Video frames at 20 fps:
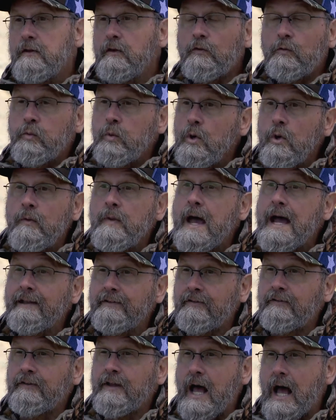This will
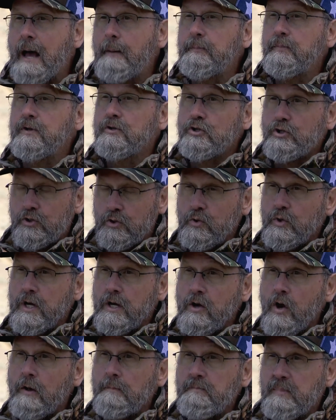not stop
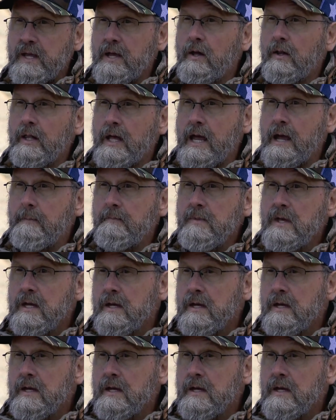shooting on B L M